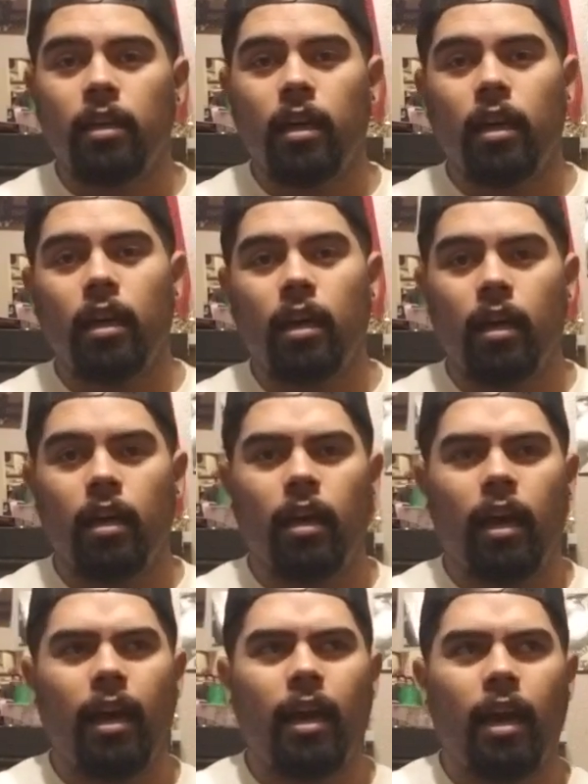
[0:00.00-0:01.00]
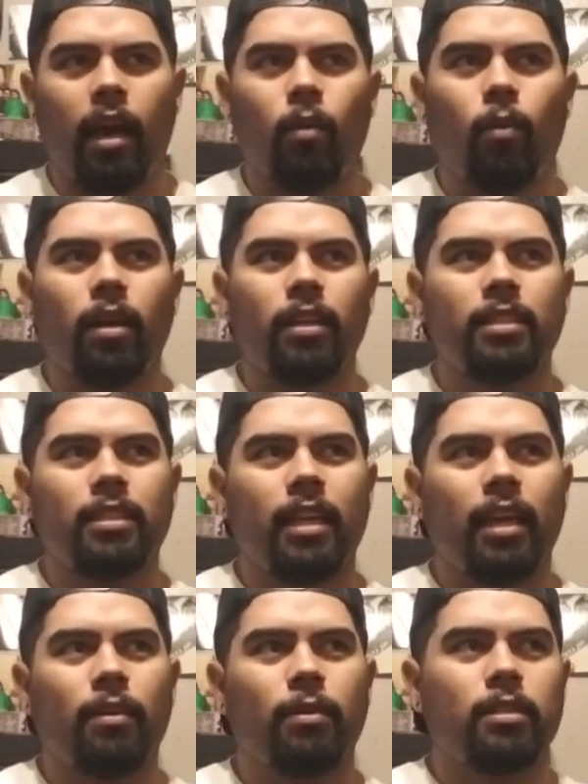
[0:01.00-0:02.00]
I want to
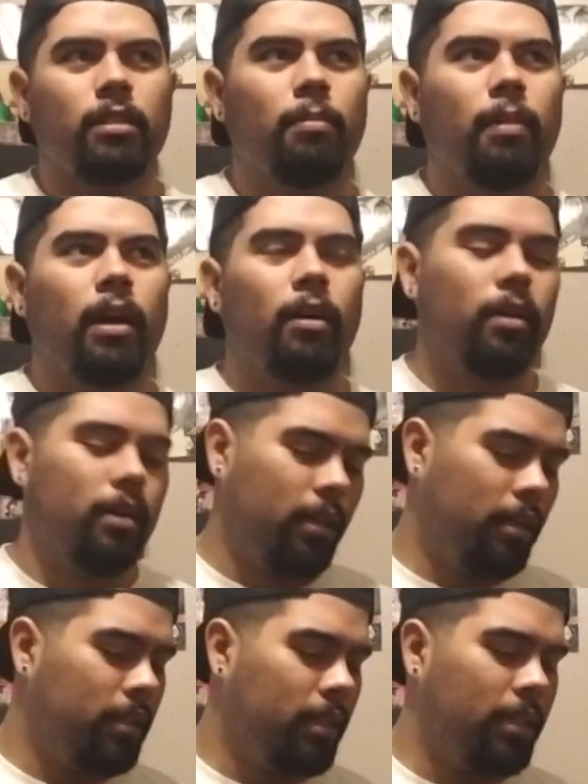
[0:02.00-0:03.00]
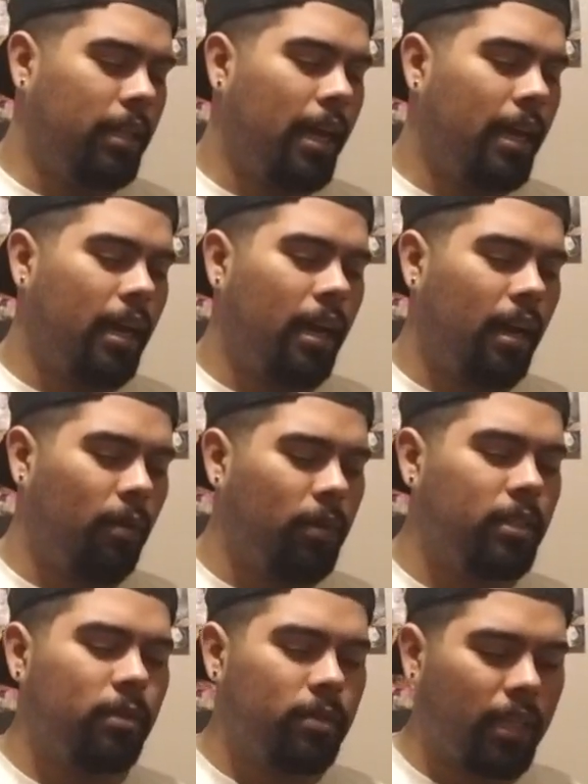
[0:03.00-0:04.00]
say it was about the day, I
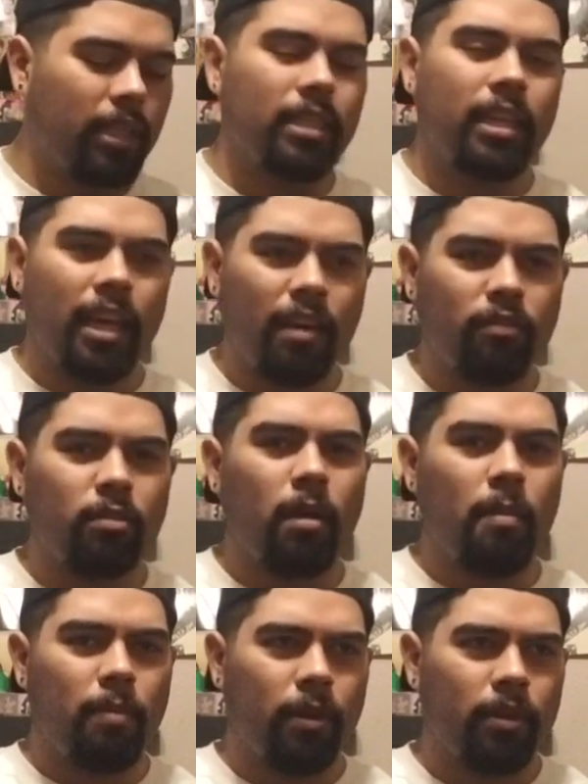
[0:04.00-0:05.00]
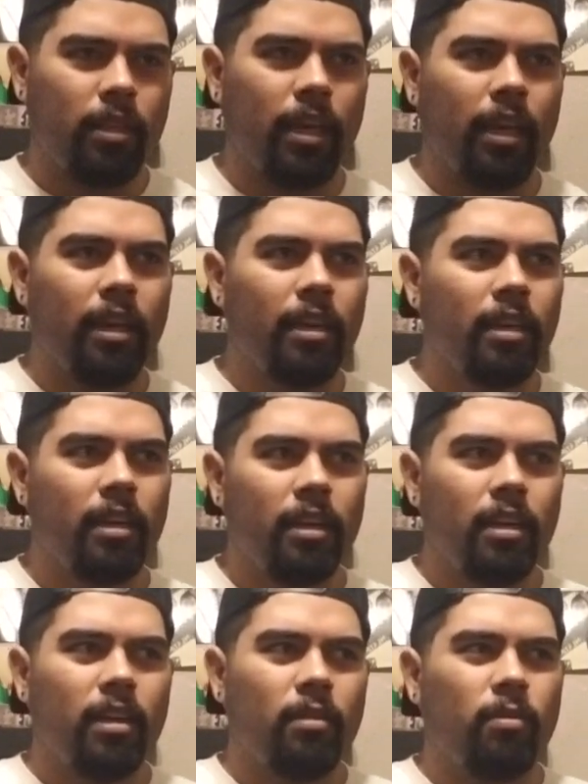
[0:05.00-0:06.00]
want to say it was like the day after my birthday
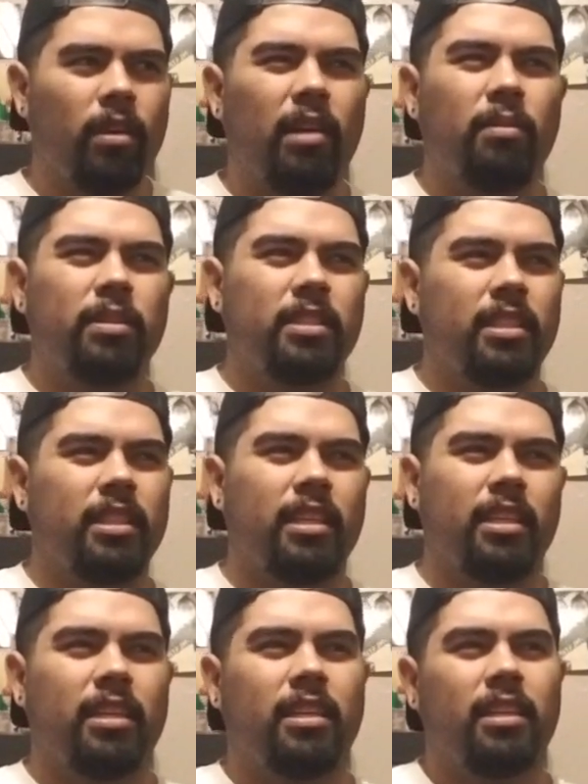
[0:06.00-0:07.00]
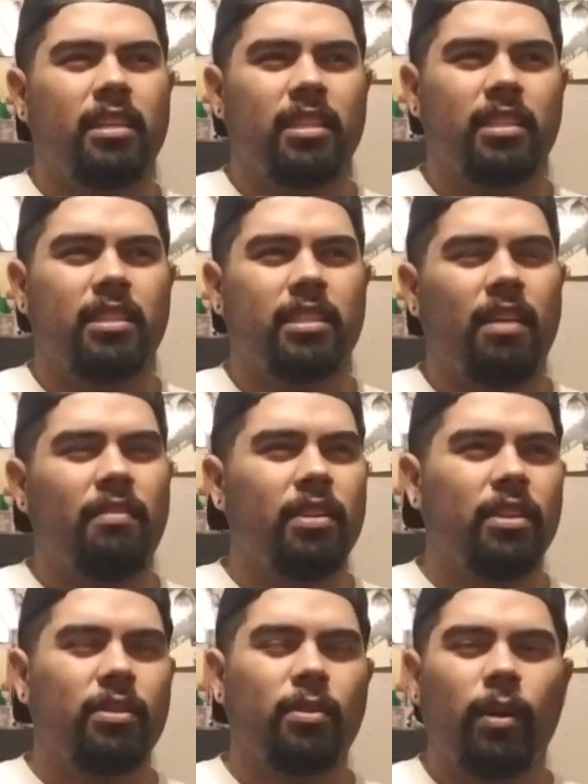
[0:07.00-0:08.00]
when I was in the
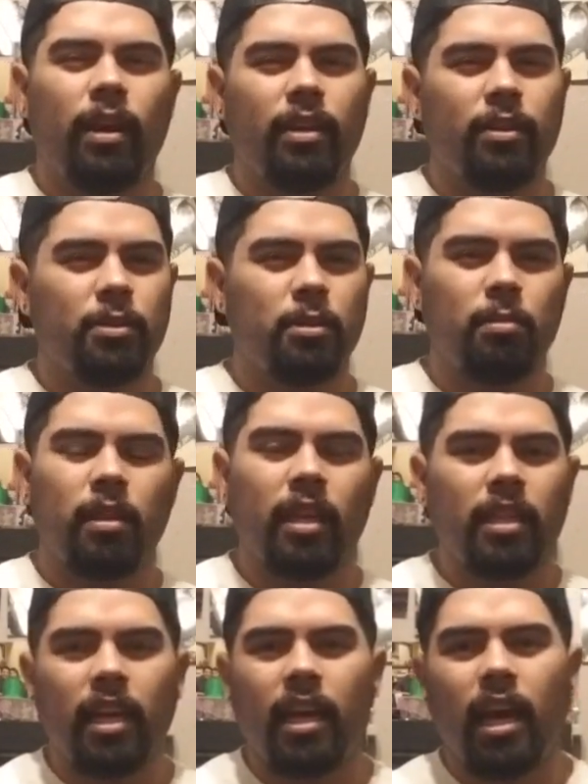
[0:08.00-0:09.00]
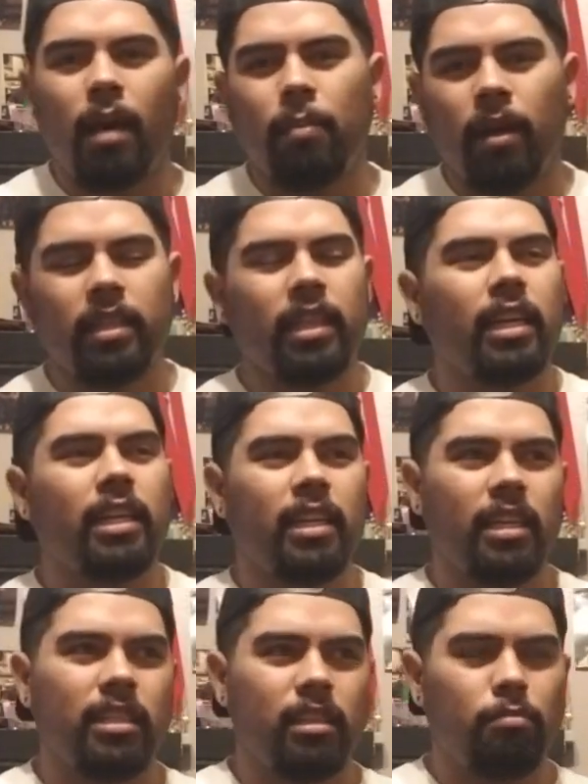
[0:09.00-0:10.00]
7th grade or something like that. I bought it at
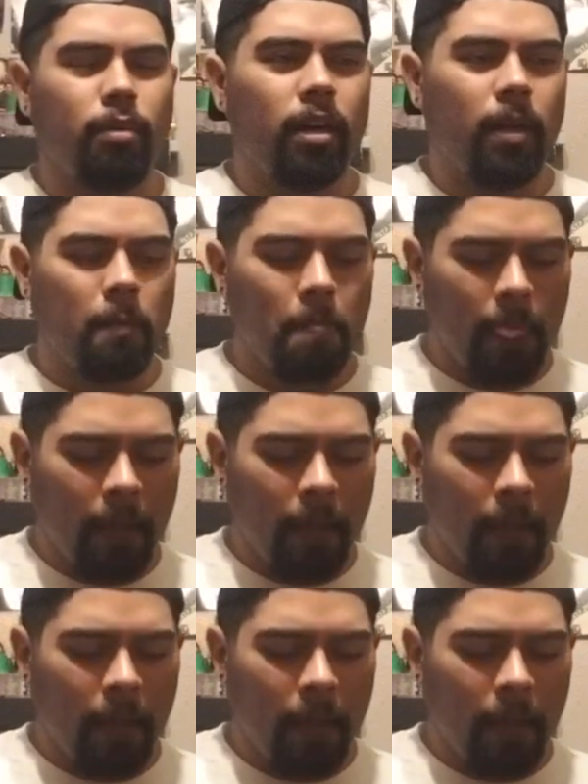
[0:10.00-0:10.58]
an Easy Pawn.